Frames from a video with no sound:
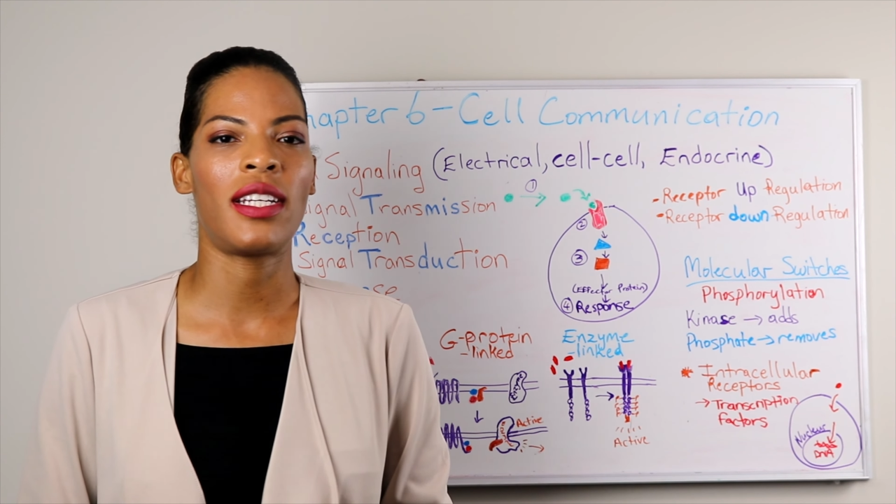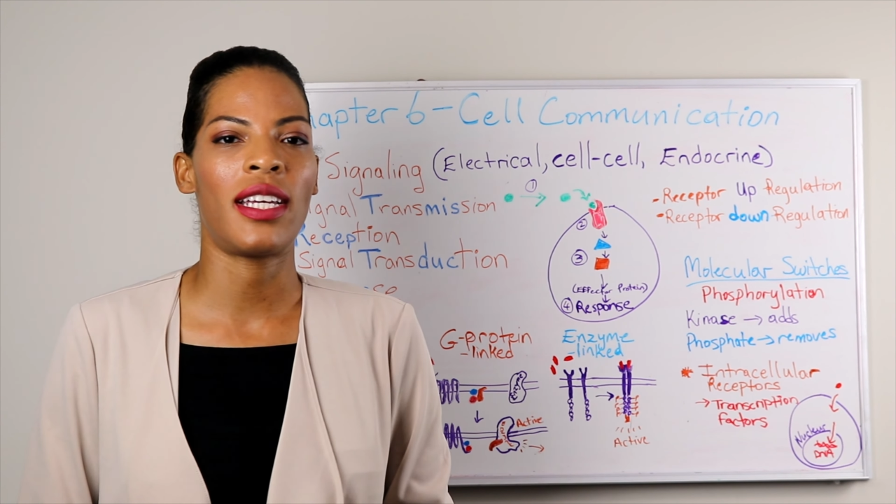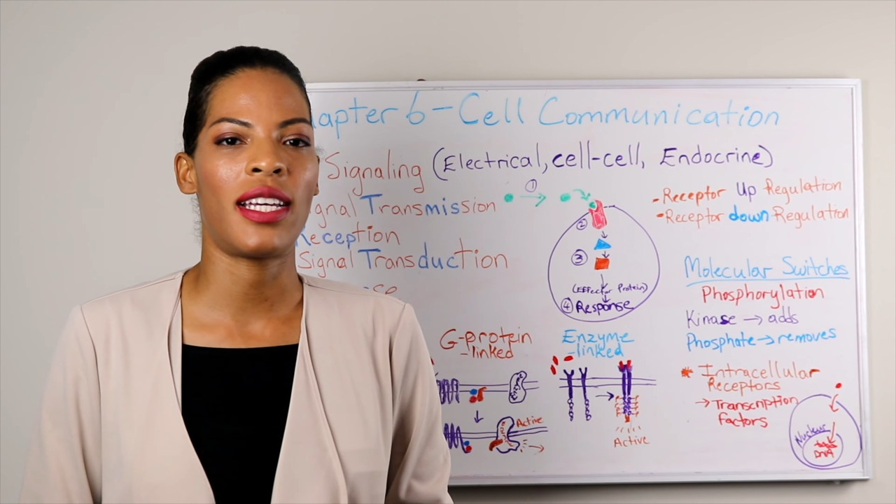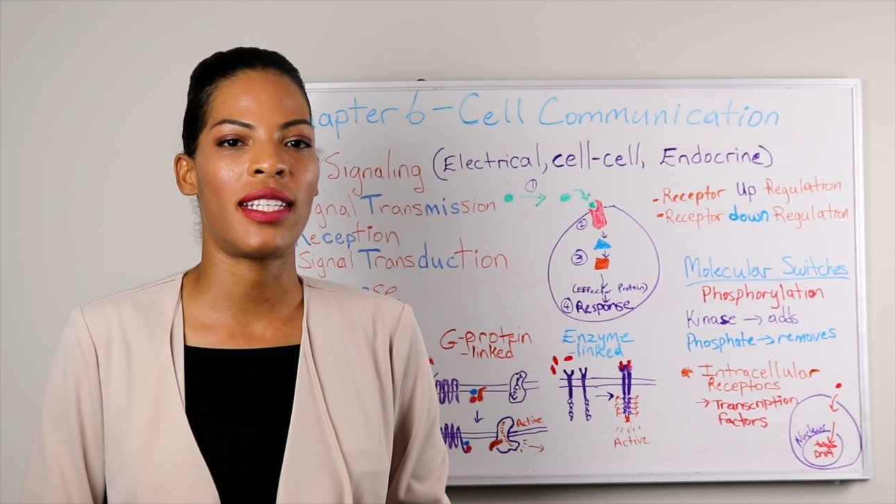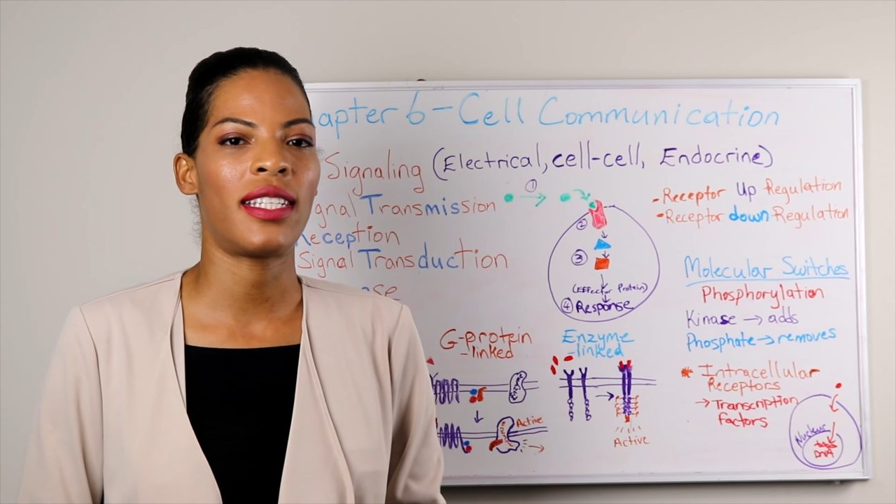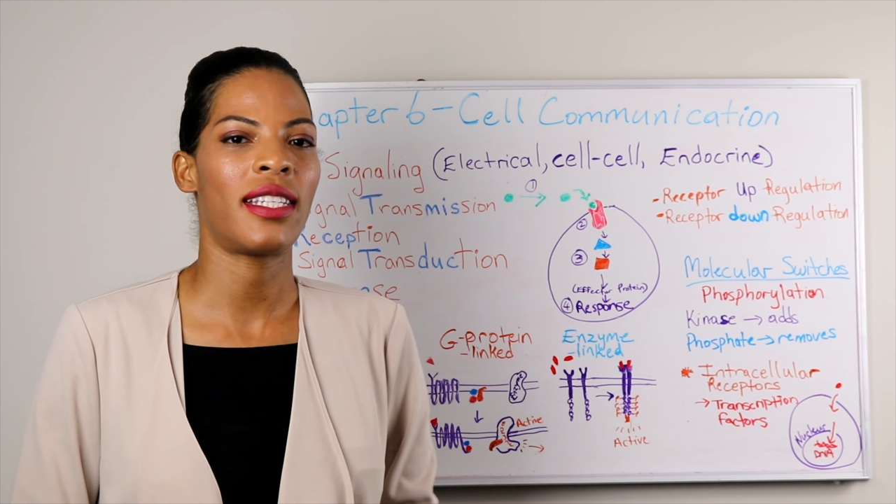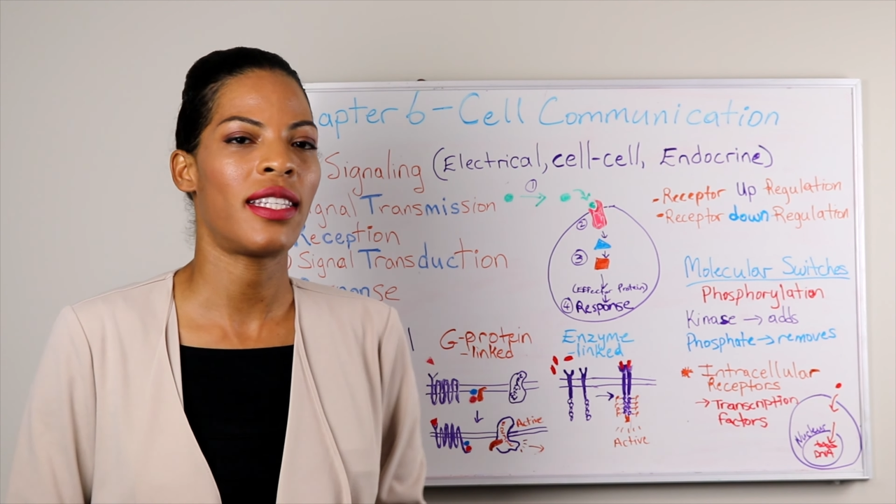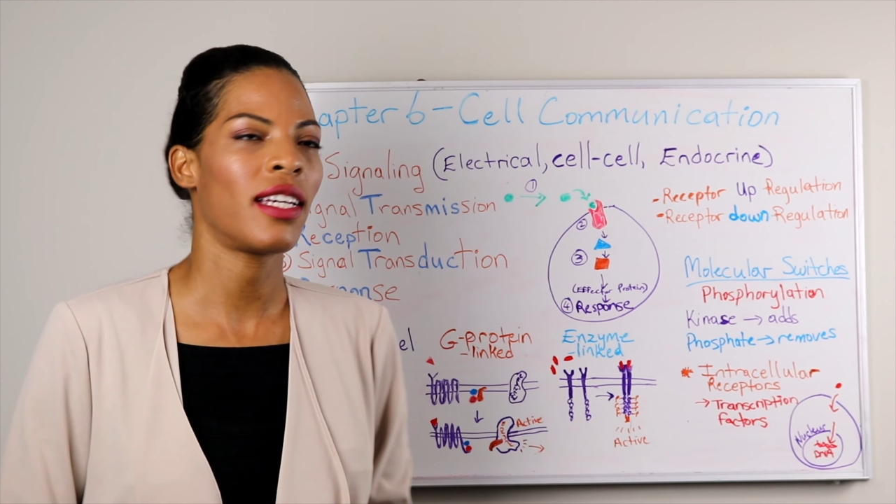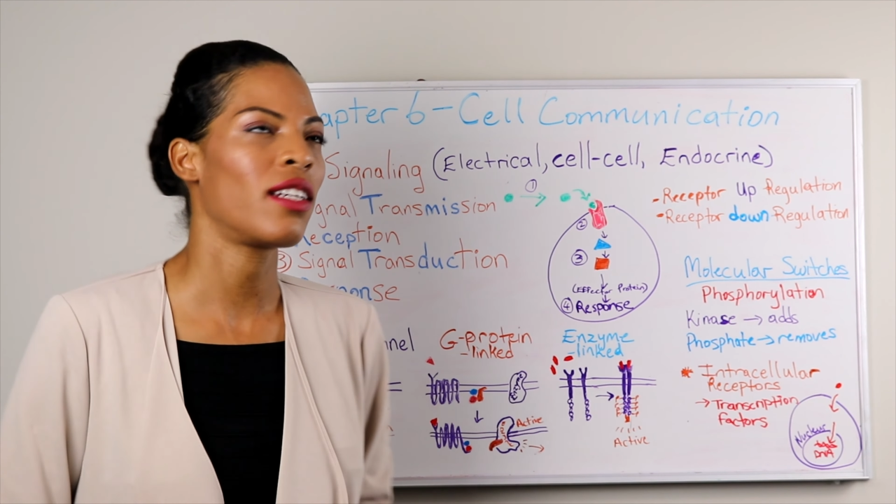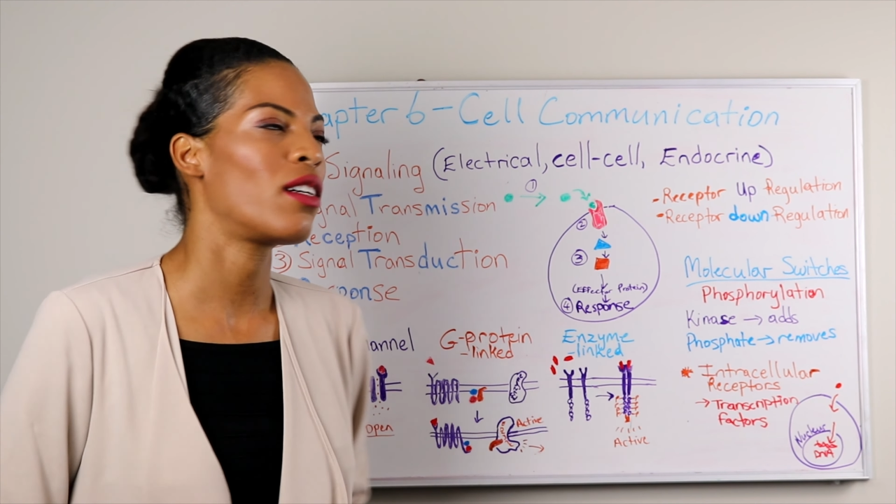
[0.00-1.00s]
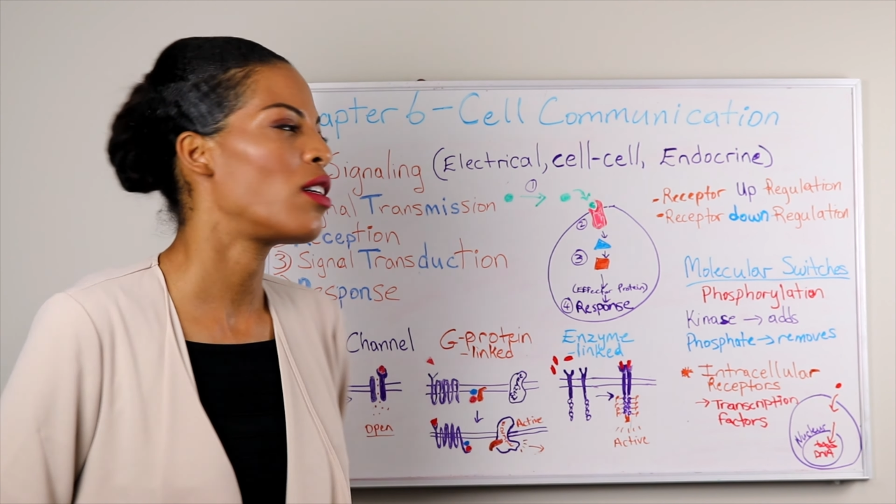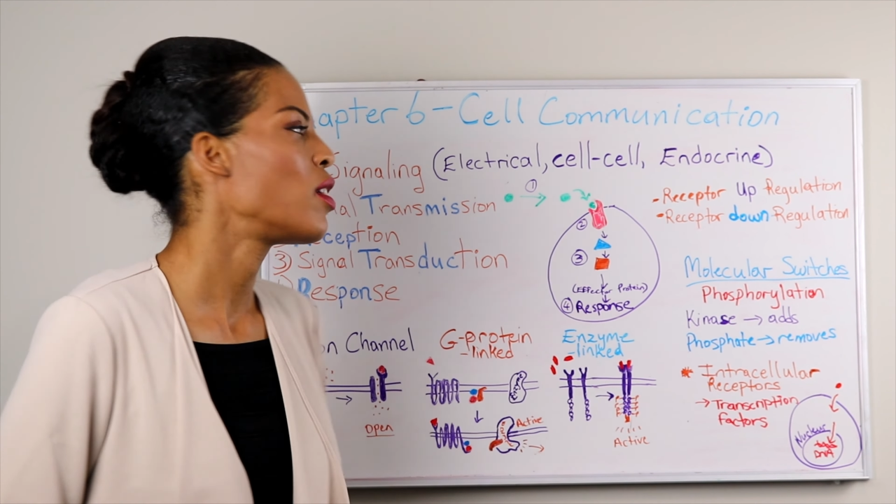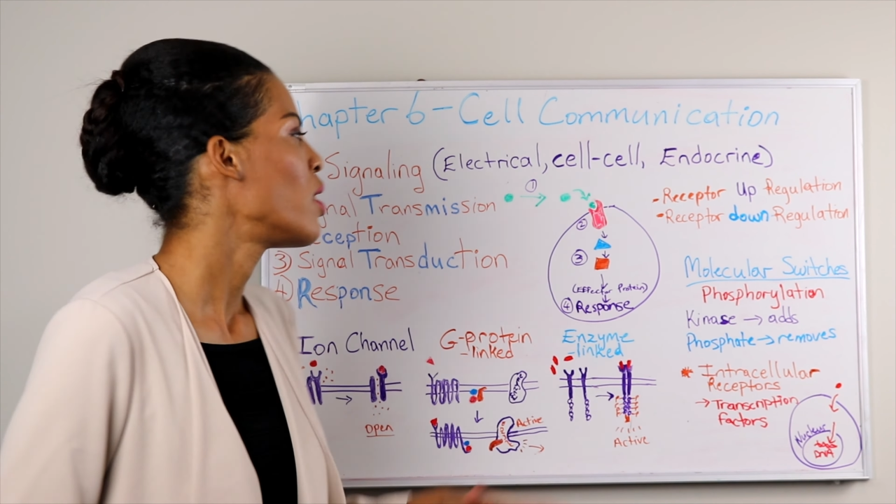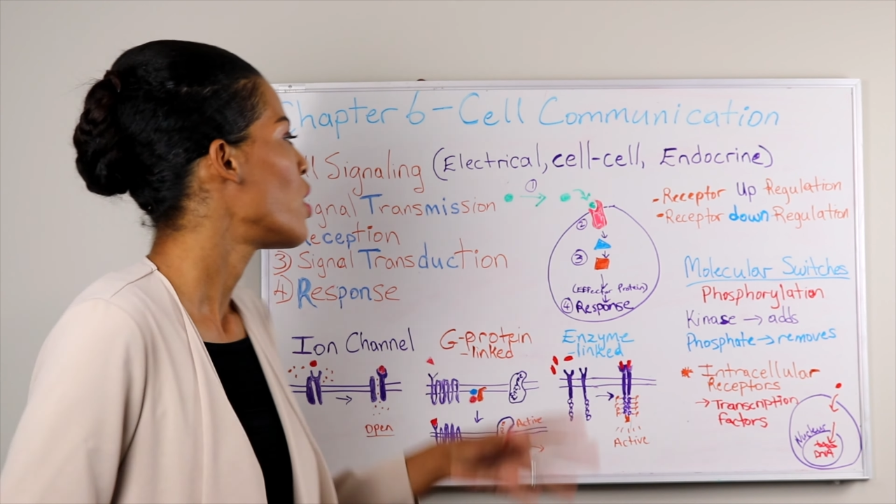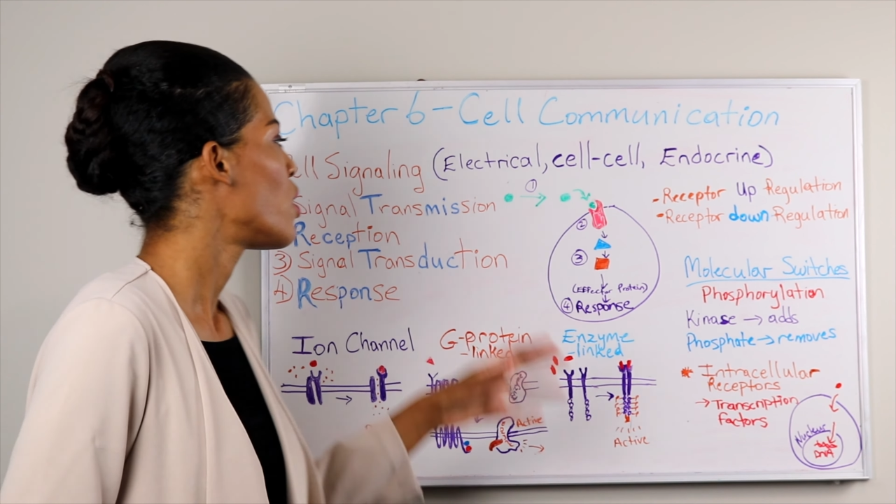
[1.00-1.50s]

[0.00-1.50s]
is the signal